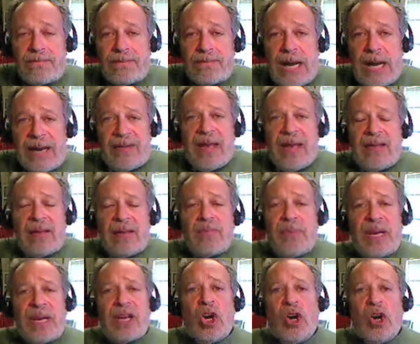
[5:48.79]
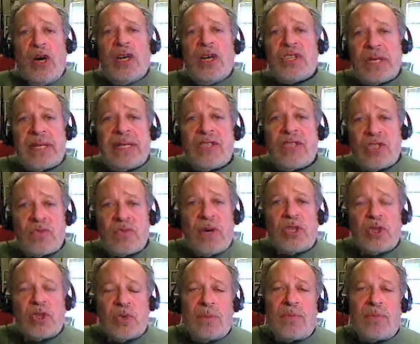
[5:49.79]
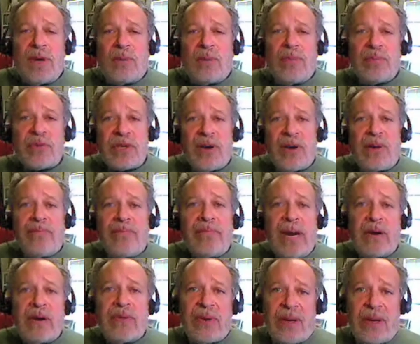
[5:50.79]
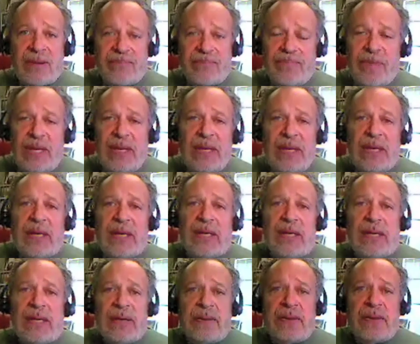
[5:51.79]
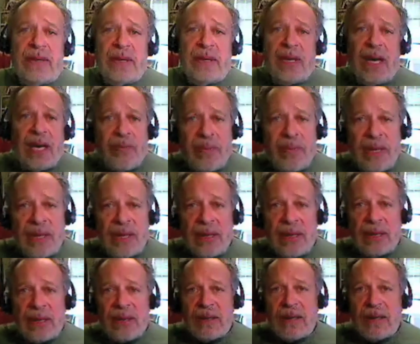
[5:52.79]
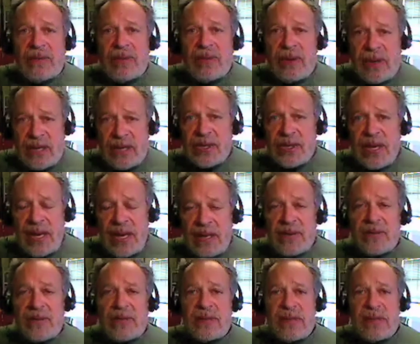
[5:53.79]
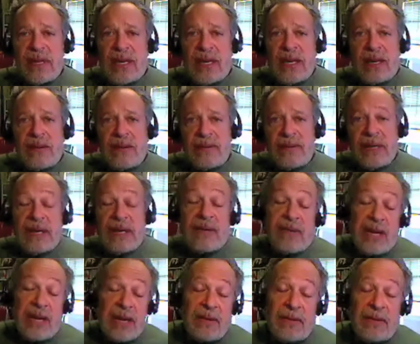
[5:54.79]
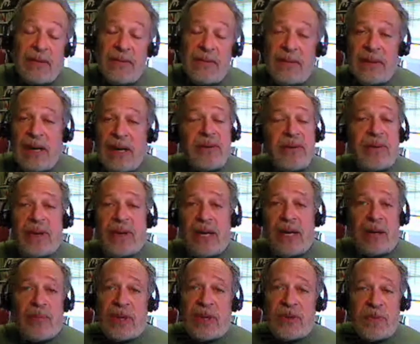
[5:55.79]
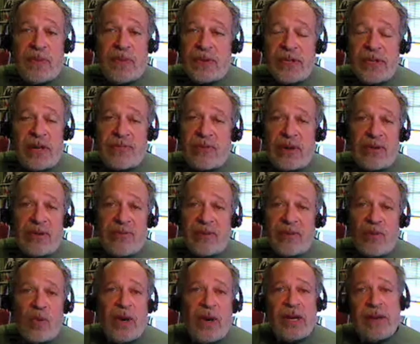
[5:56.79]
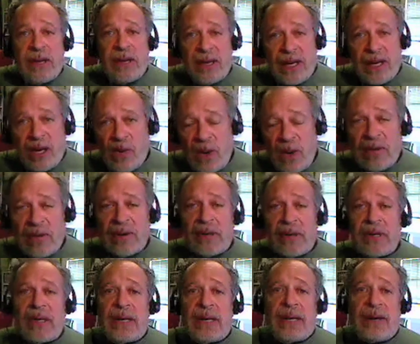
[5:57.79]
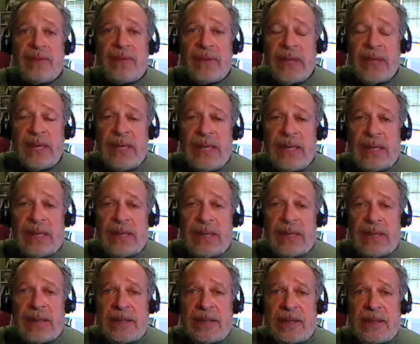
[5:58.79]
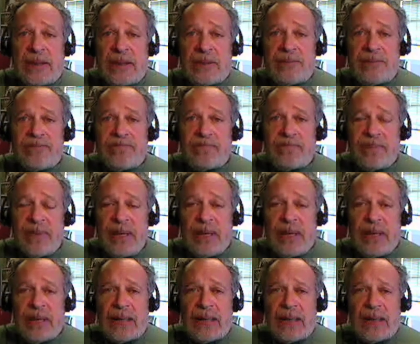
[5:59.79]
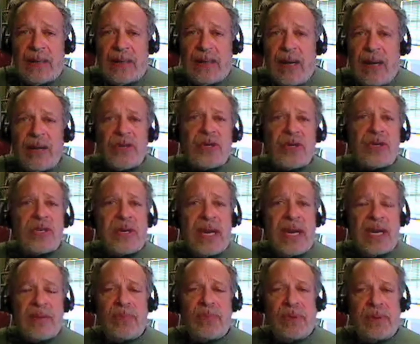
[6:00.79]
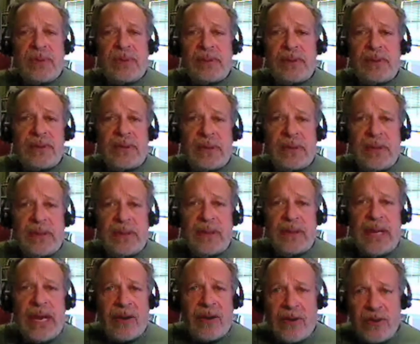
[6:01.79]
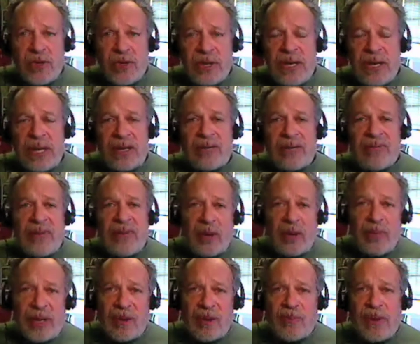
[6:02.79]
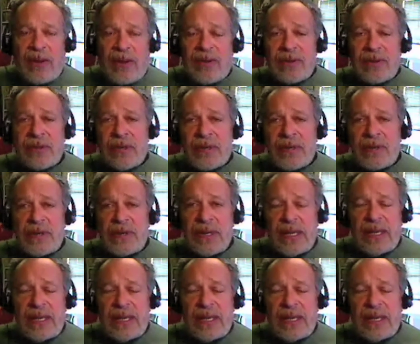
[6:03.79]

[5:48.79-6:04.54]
I think that because the structural problems are mounting, uh, the economy of the United States and indeed other economies suffering from widening inequality and uh, unsustainable uh, energy and environmental policies,